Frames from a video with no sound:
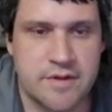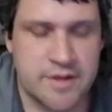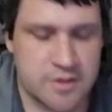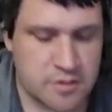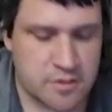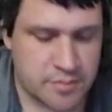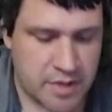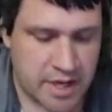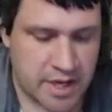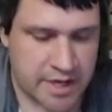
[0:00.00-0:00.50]
in
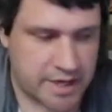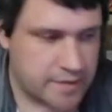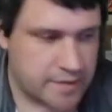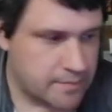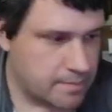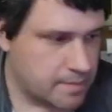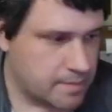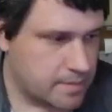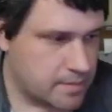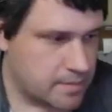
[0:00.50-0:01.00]
her pocket,
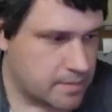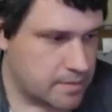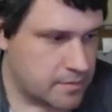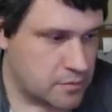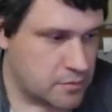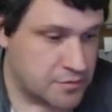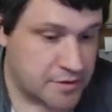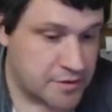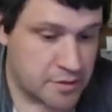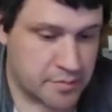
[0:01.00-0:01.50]

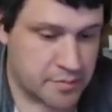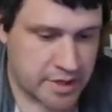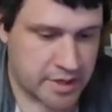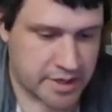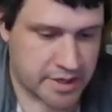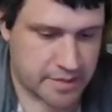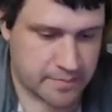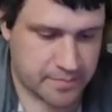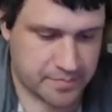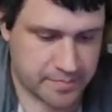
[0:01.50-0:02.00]
or their
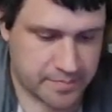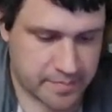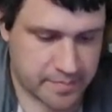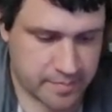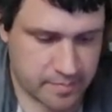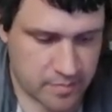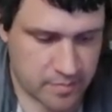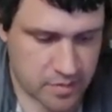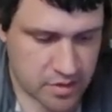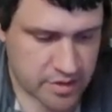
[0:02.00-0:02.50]
pocket.
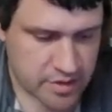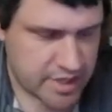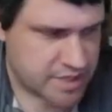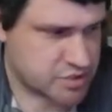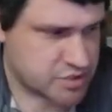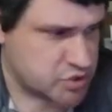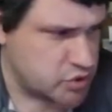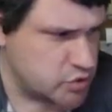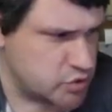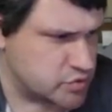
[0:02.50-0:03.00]
Okay,
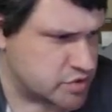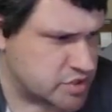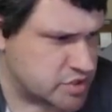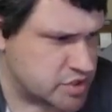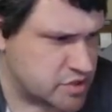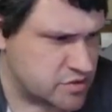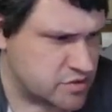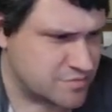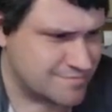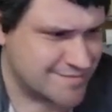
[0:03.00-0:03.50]
2,
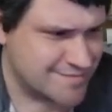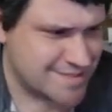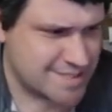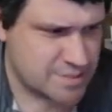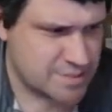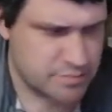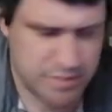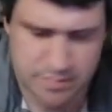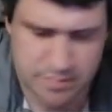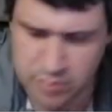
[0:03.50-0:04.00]
so
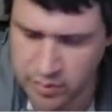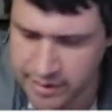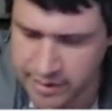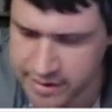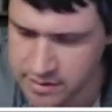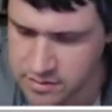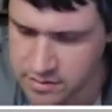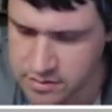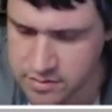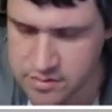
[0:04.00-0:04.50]

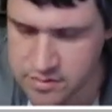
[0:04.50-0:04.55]
midpoint.